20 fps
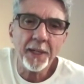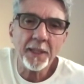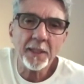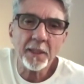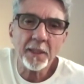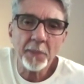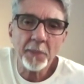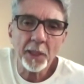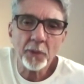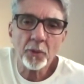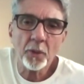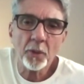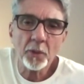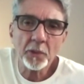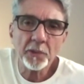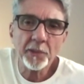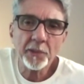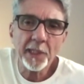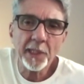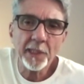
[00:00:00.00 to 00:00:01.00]
I'm a
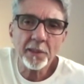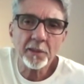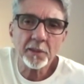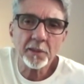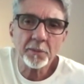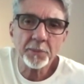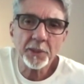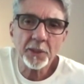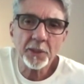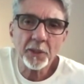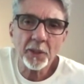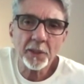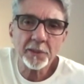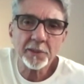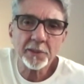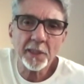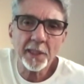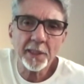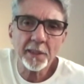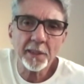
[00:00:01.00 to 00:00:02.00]
co-creator
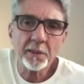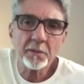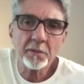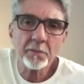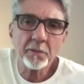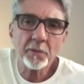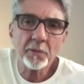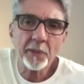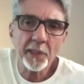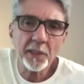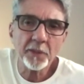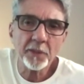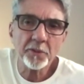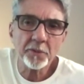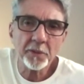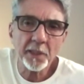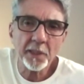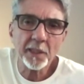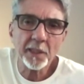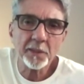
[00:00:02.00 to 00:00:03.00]
because I create
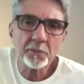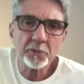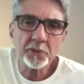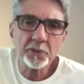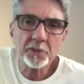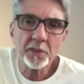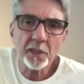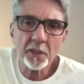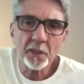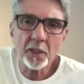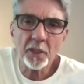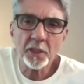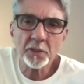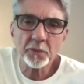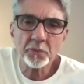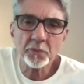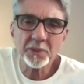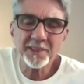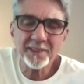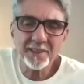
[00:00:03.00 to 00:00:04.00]
together with the God
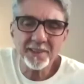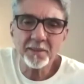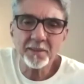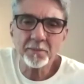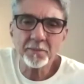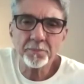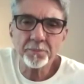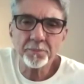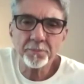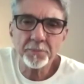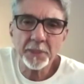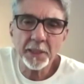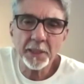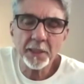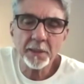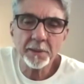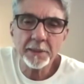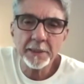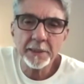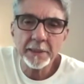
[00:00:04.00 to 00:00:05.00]
within.
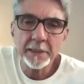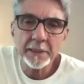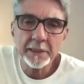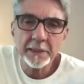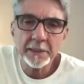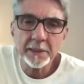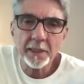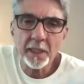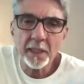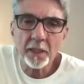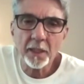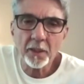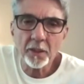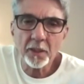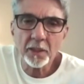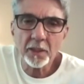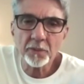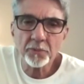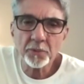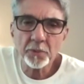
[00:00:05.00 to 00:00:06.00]
There are a
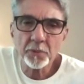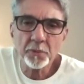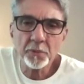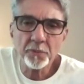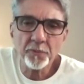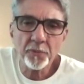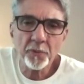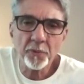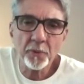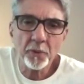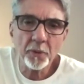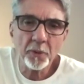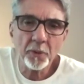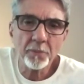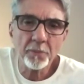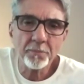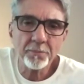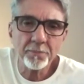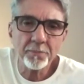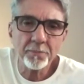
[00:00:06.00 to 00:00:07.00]
lot of room
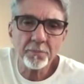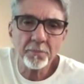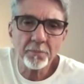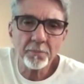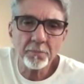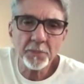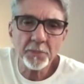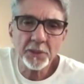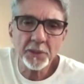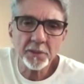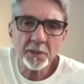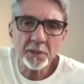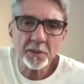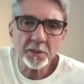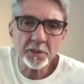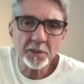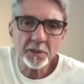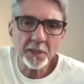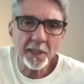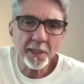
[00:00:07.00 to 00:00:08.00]
for
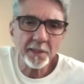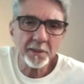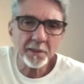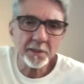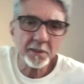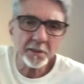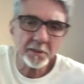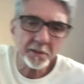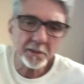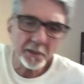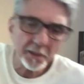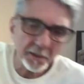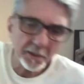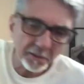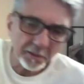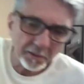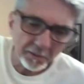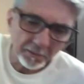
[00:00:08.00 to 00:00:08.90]
misunderstandings and